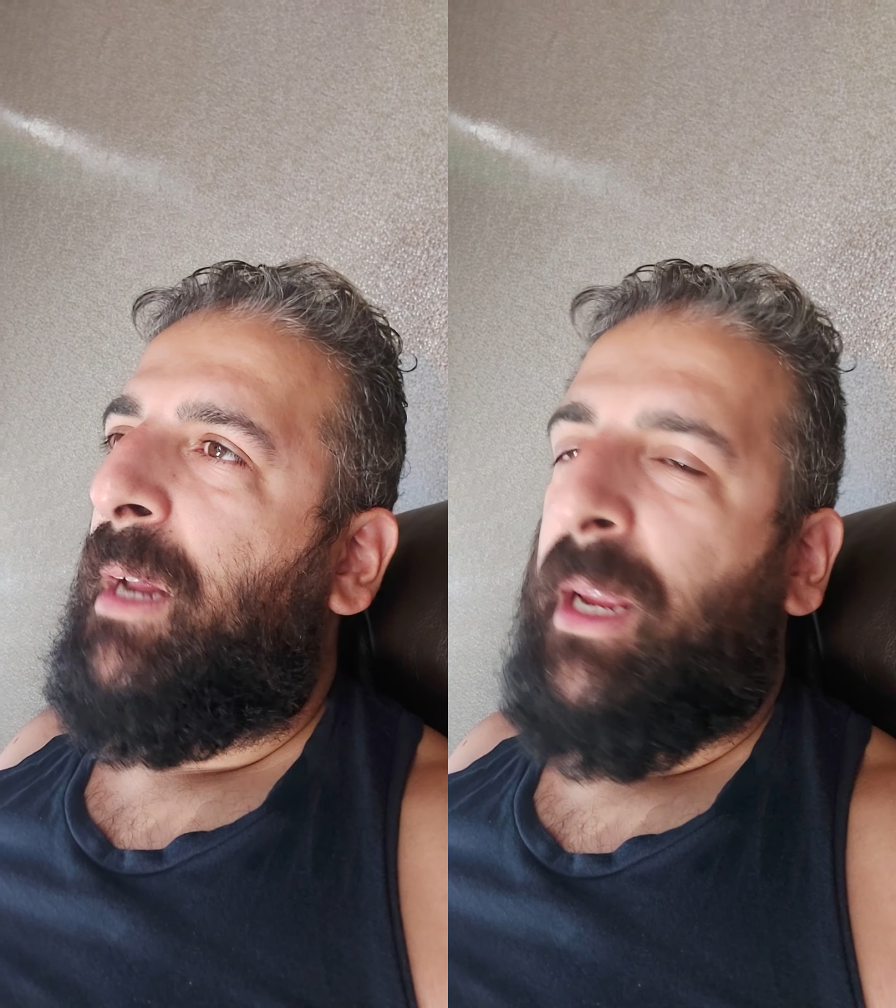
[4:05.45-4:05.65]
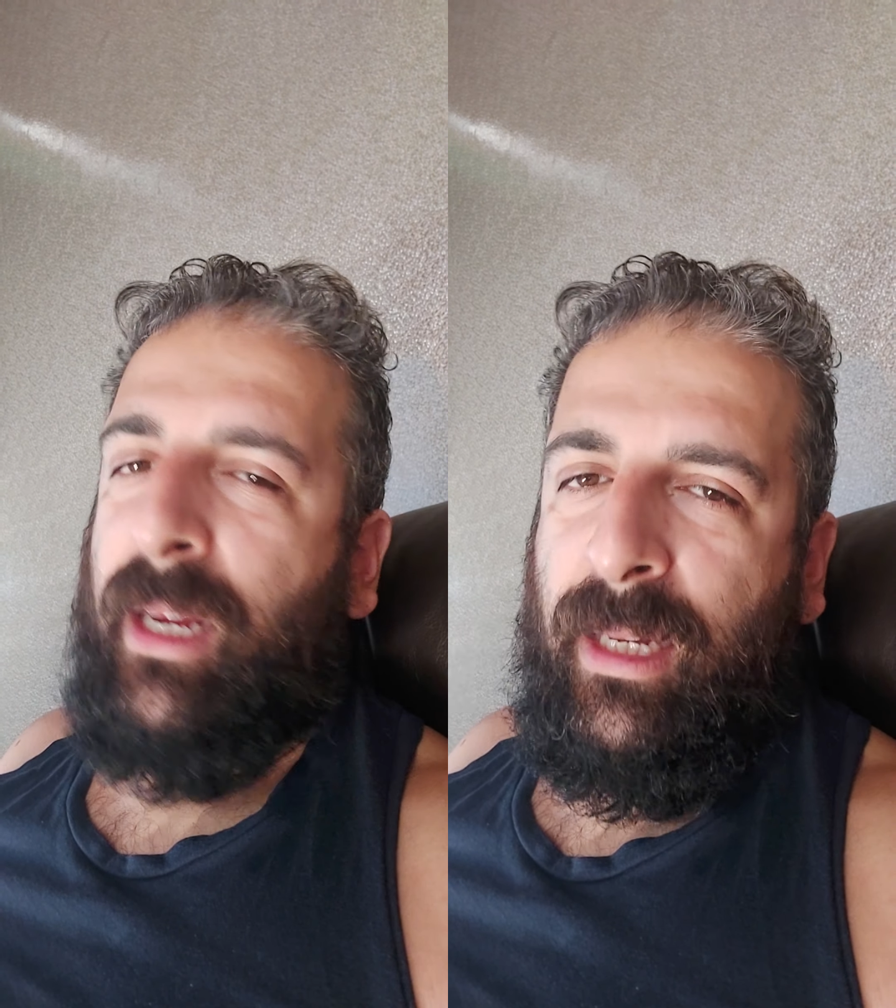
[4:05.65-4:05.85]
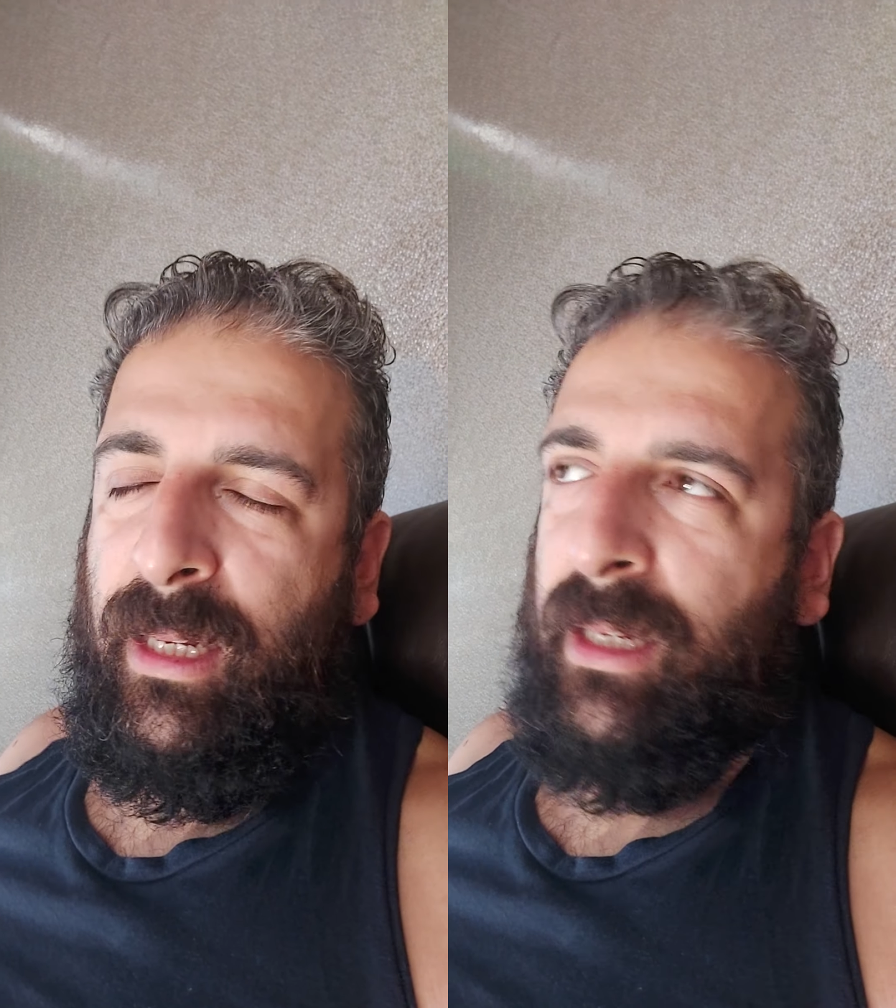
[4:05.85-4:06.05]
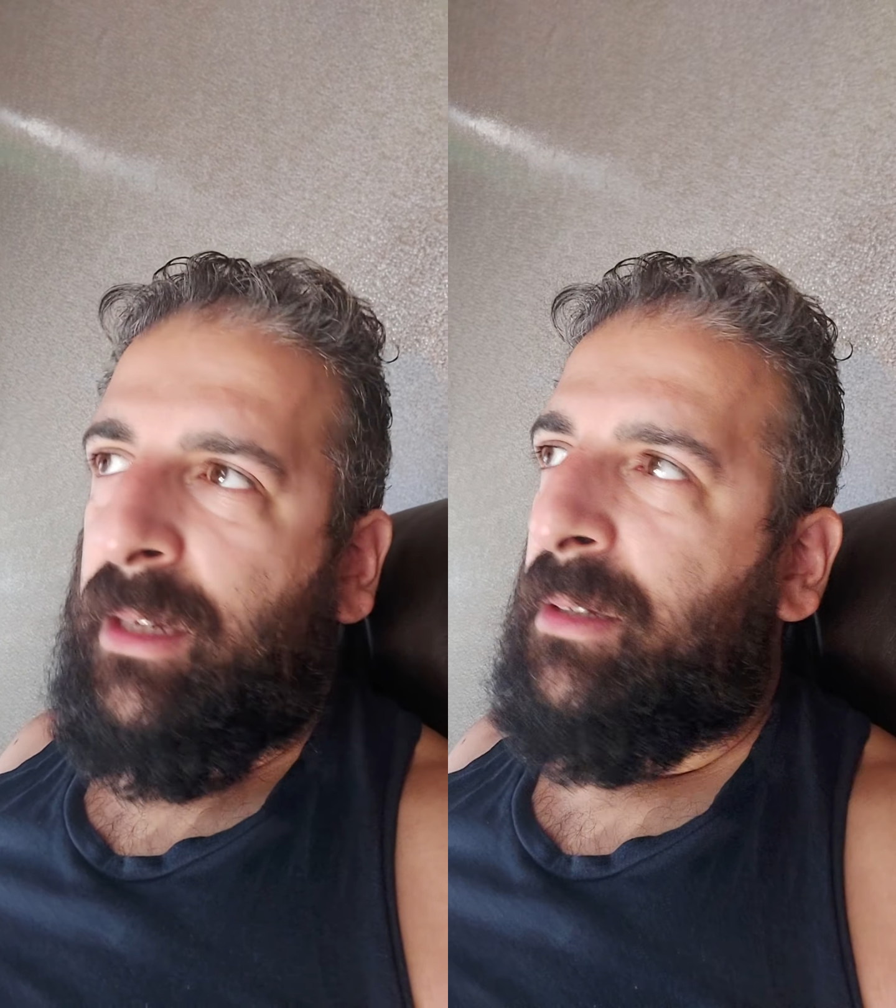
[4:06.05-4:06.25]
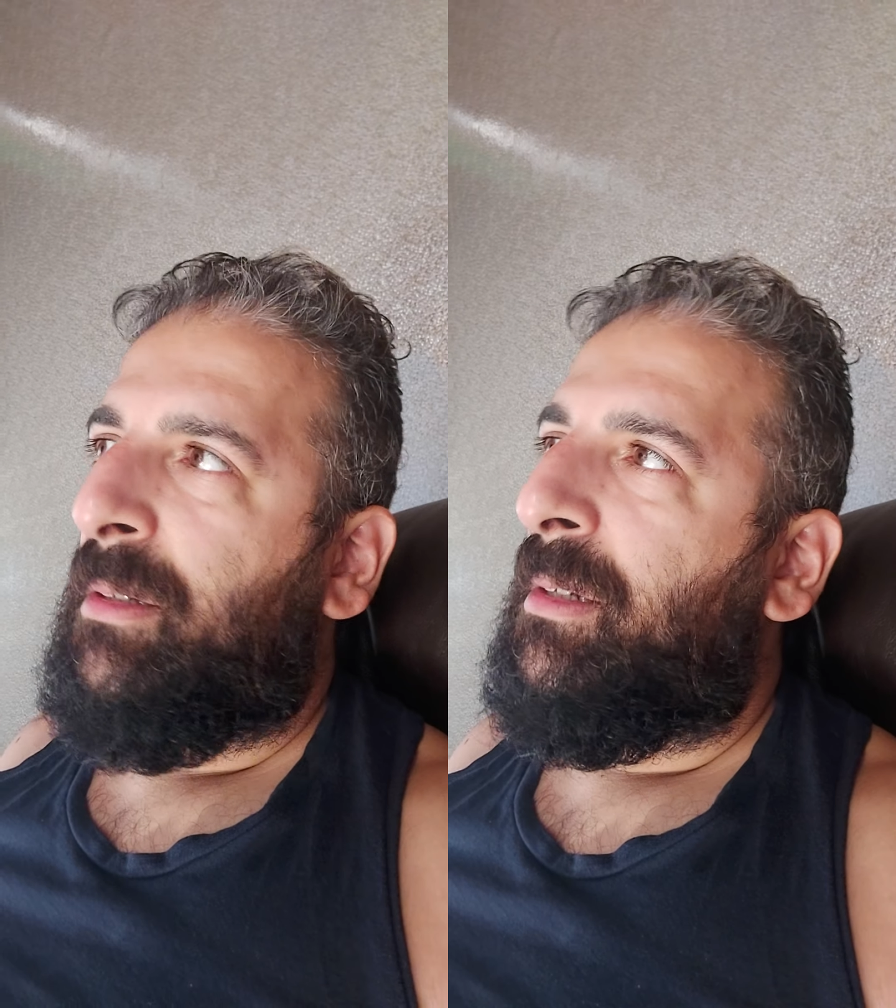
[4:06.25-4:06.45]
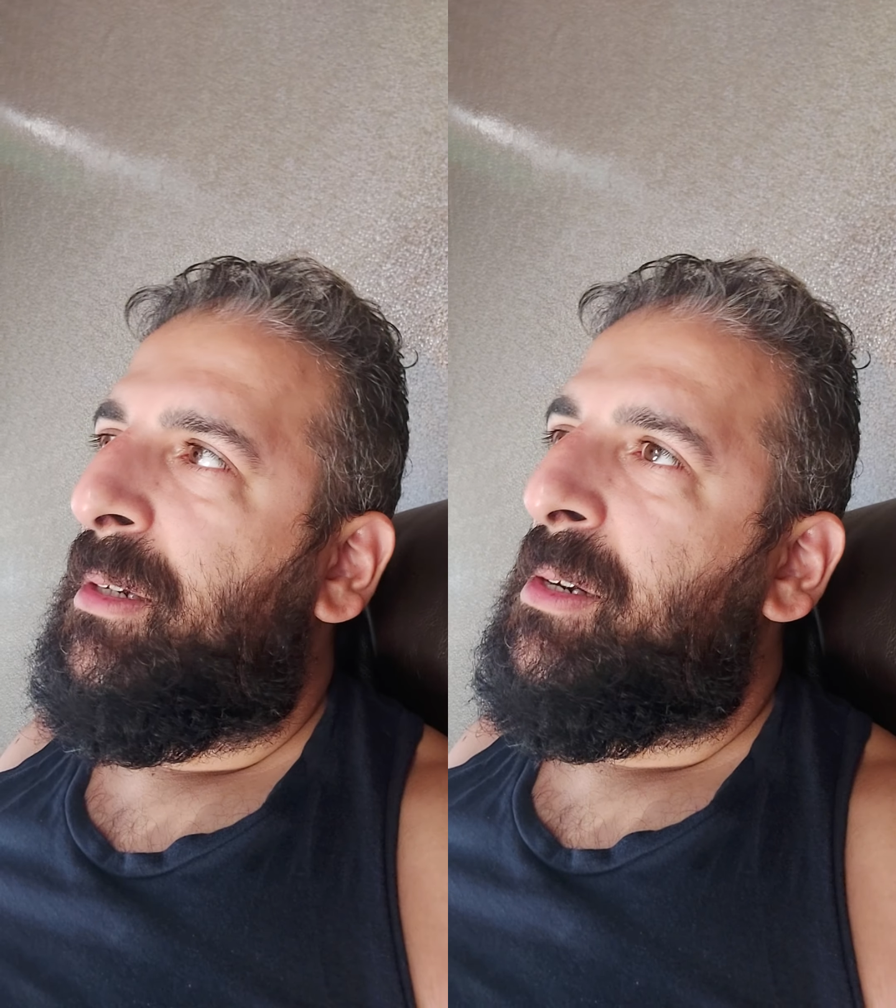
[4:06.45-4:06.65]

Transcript: Hailie and